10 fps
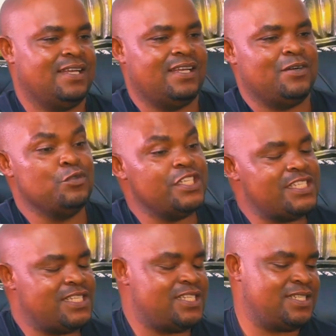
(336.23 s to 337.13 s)

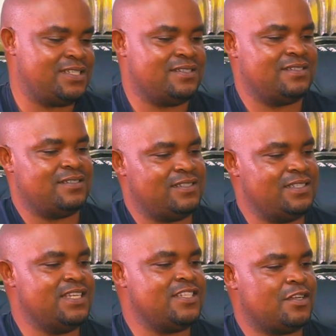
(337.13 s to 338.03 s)
which
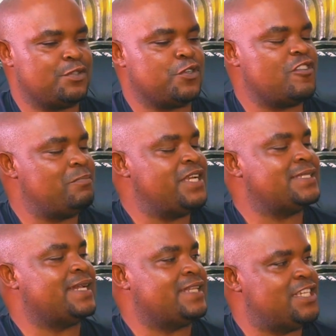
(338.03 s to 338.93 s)
needs also government's
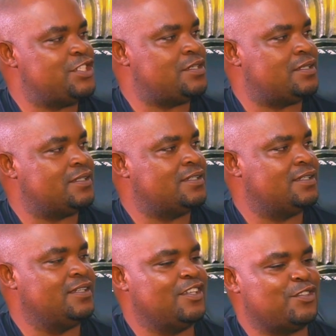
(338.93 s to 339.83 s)
attention.
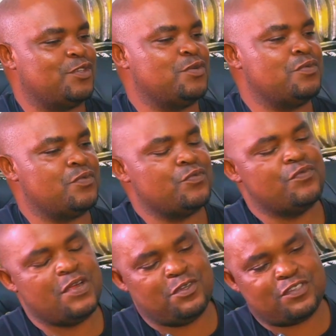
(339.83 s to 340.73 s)
So
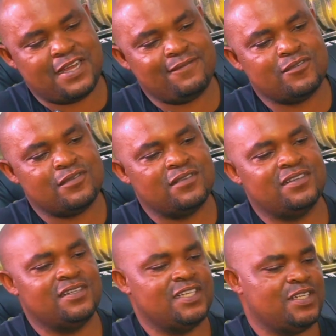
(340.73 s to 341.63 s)
when we travel,
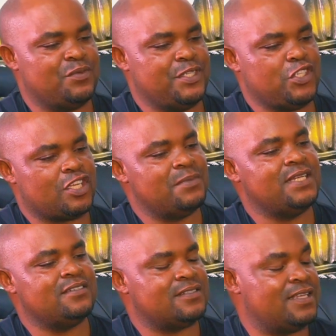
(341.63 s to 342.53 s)
we document
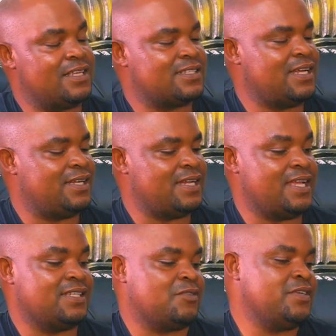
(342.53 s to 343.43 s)
those things, and like
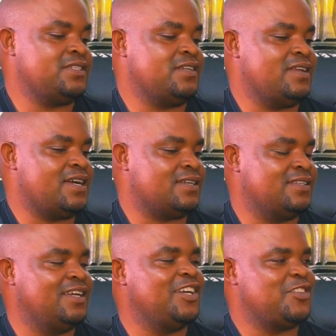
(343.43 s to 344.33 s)
the question he asked,
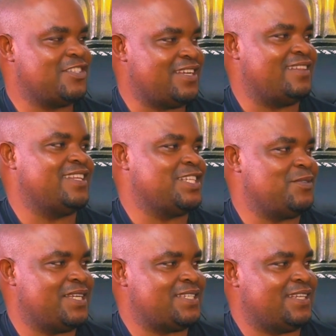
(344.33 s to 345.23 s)
those are the things we
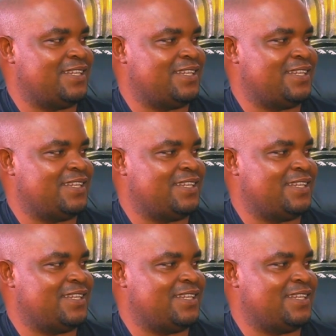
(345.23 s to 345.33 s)
are saying.